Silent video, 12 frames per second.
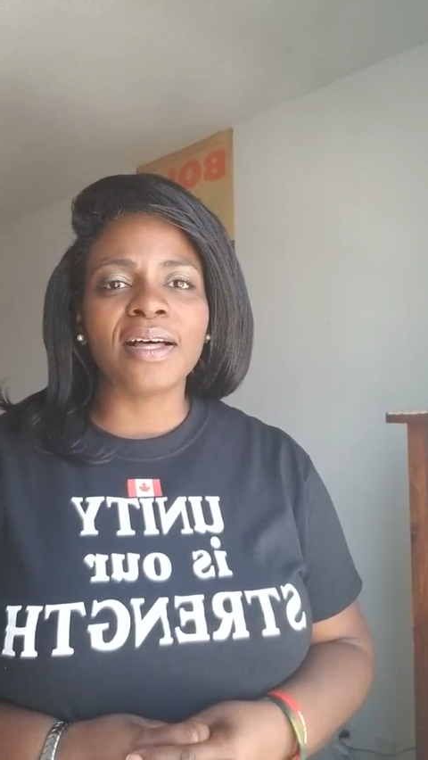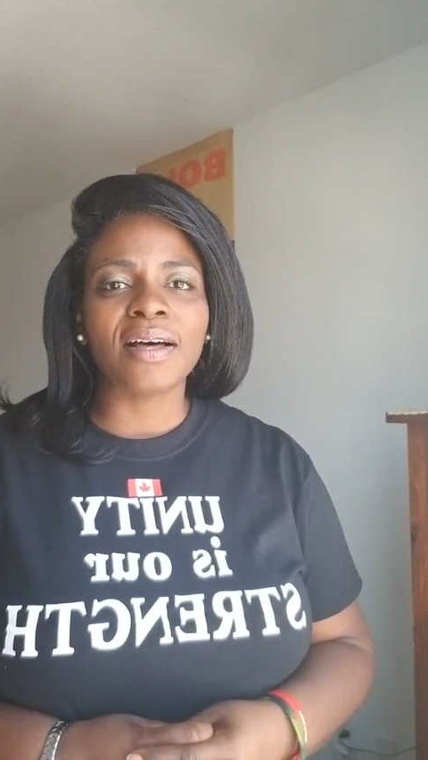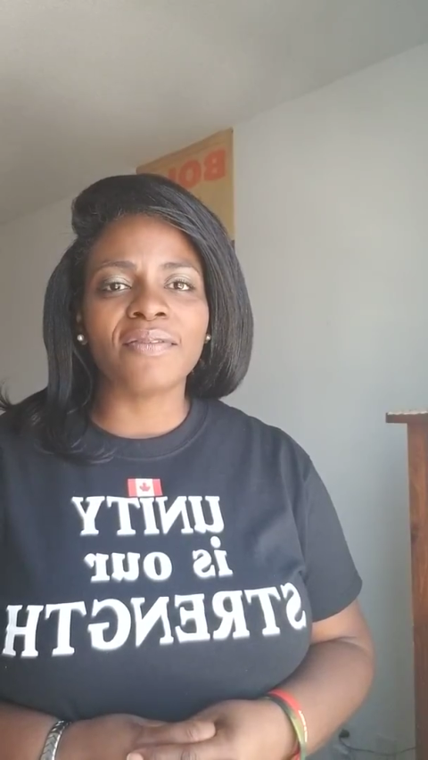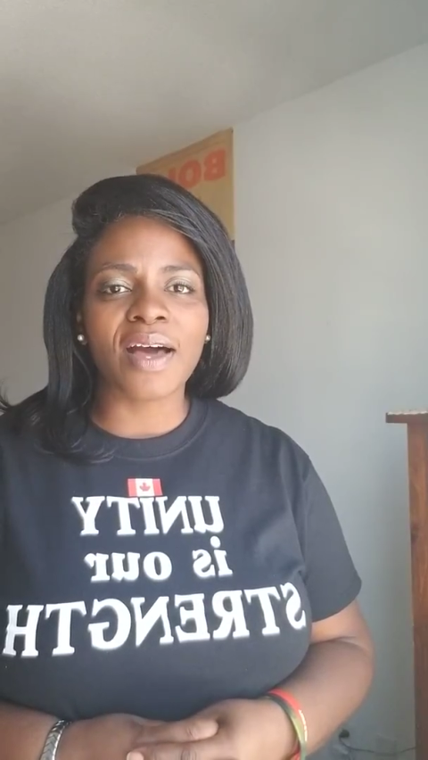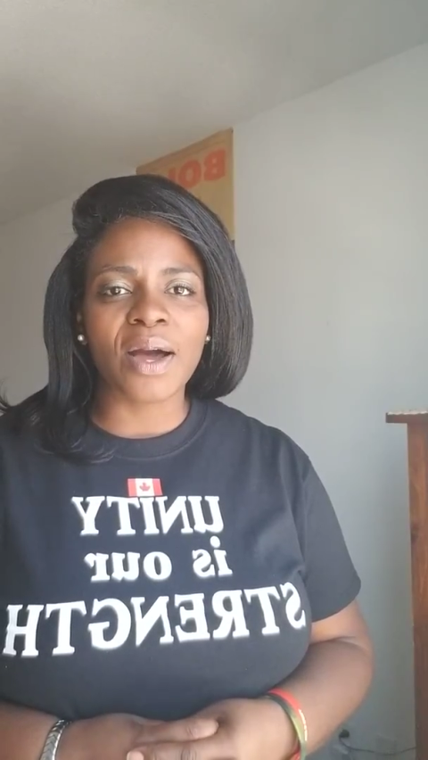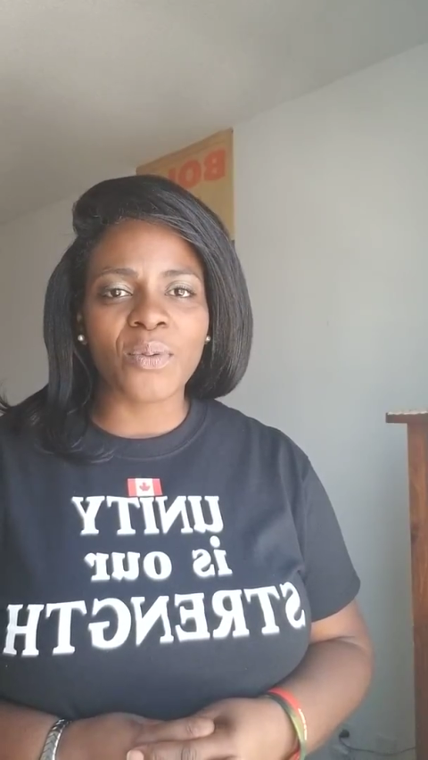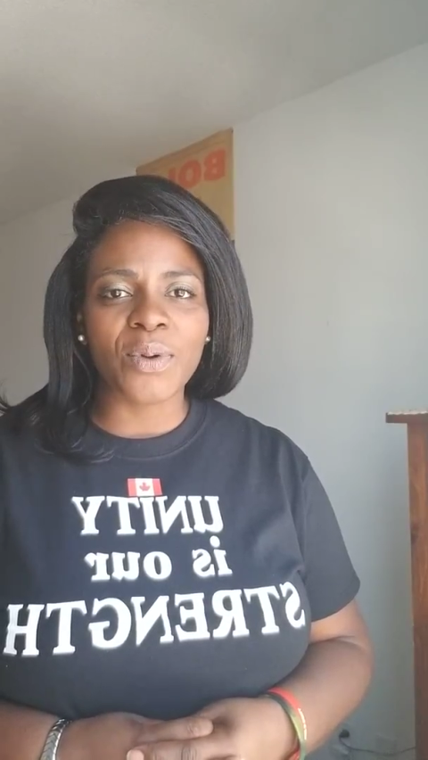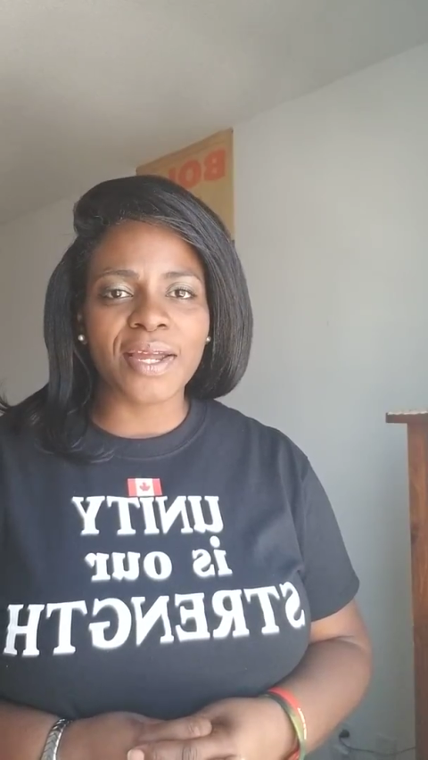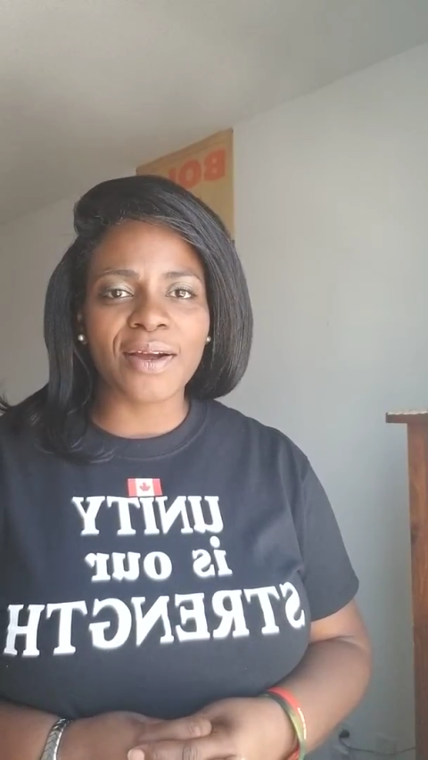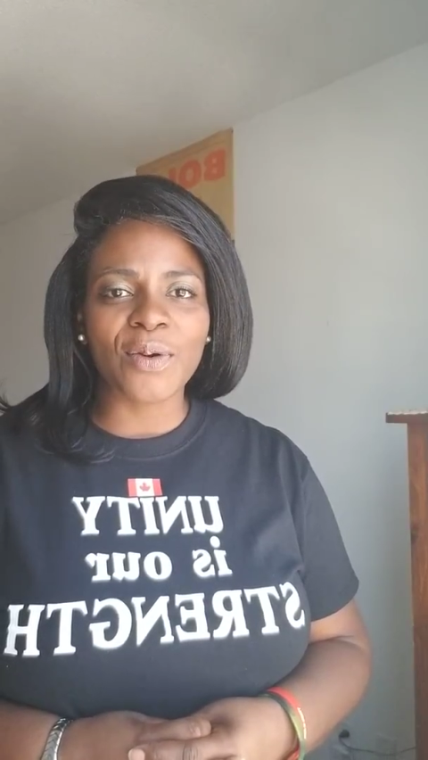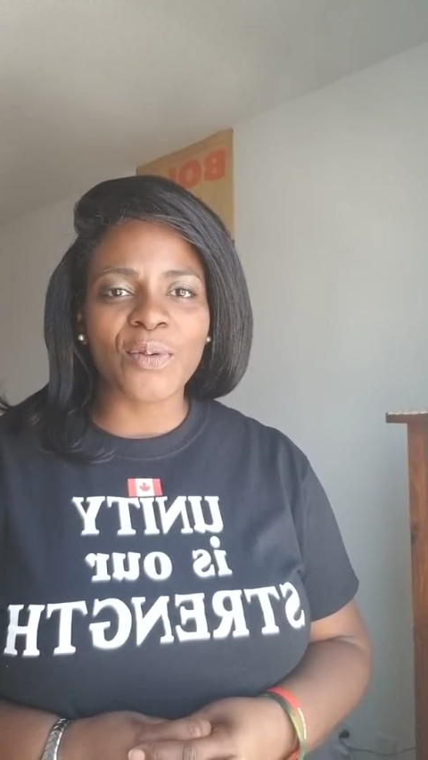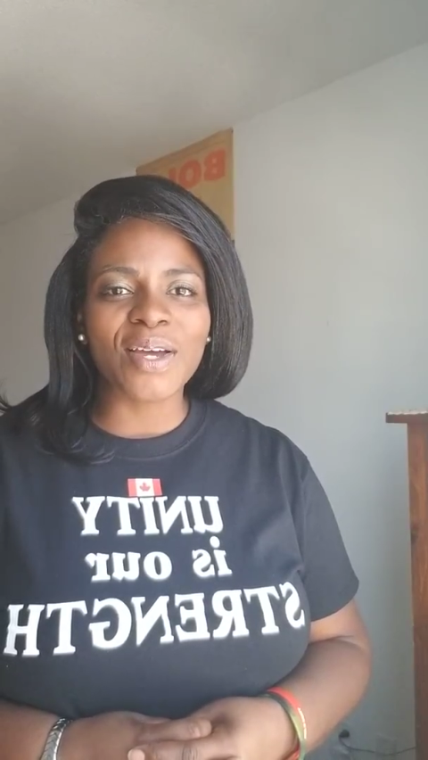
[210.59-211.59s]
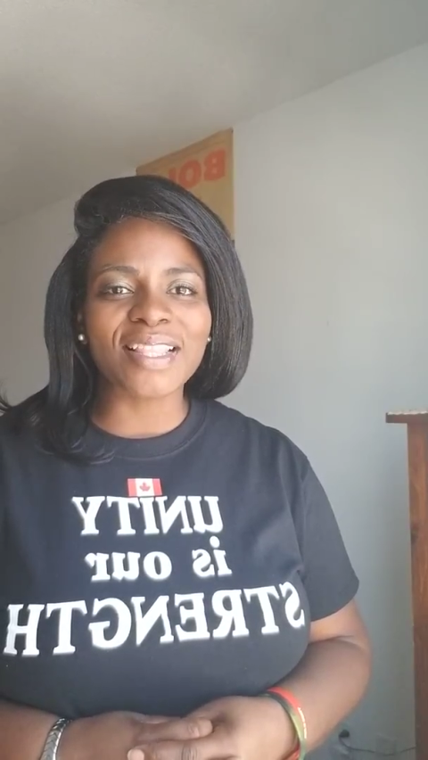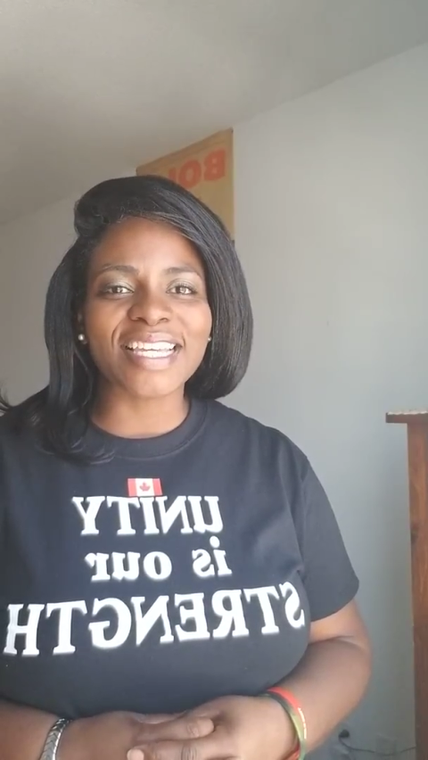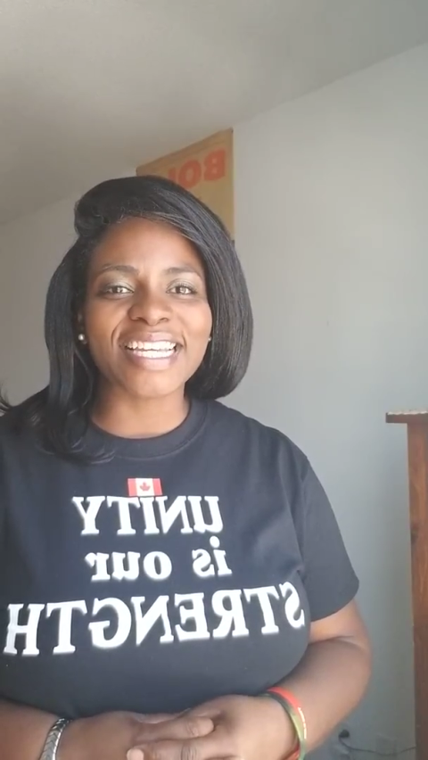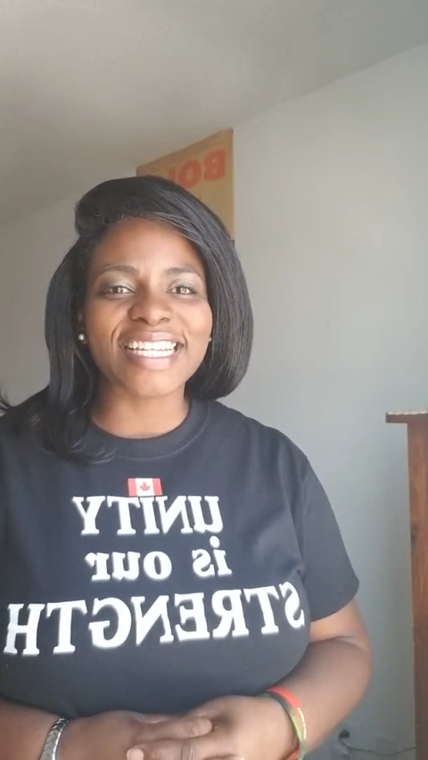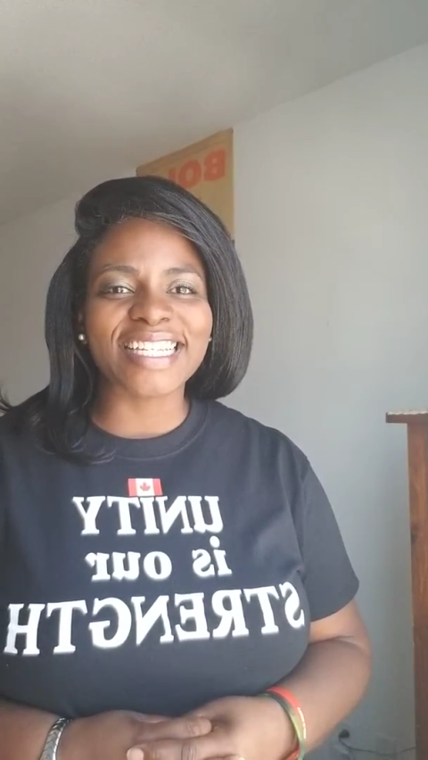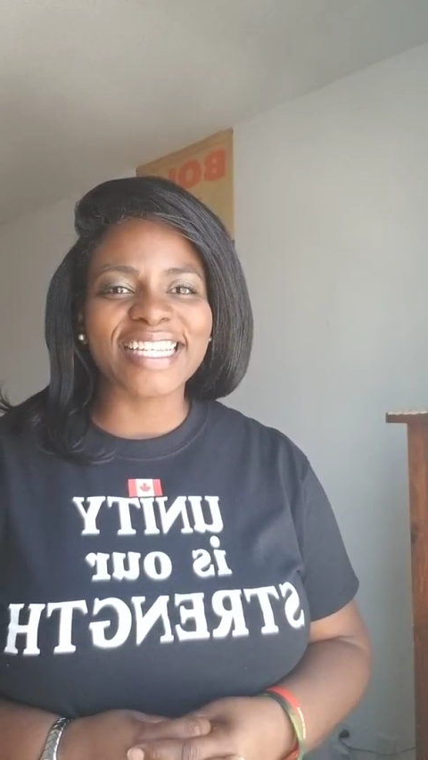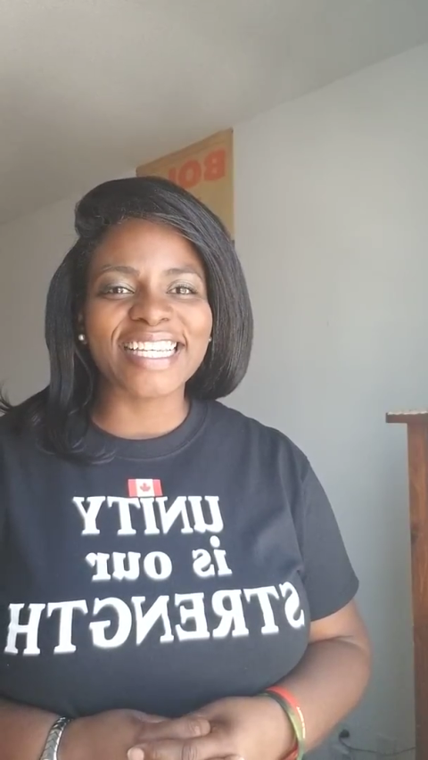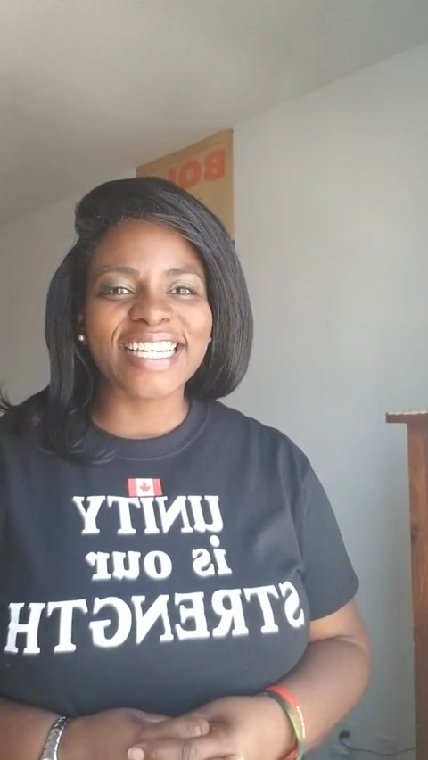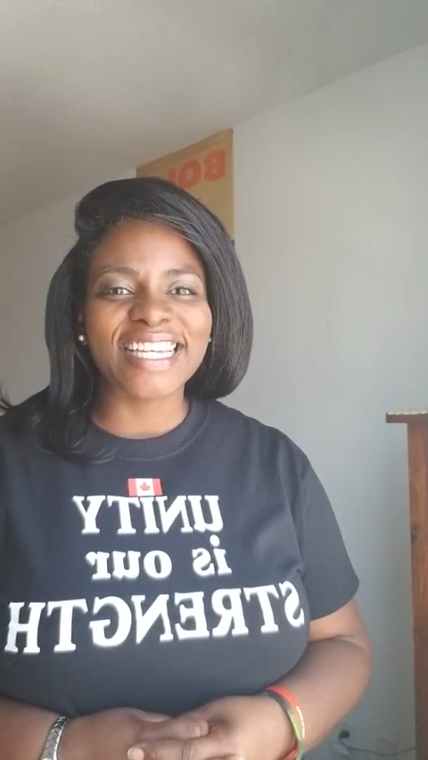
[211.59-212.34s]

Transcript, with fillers: of how we are willing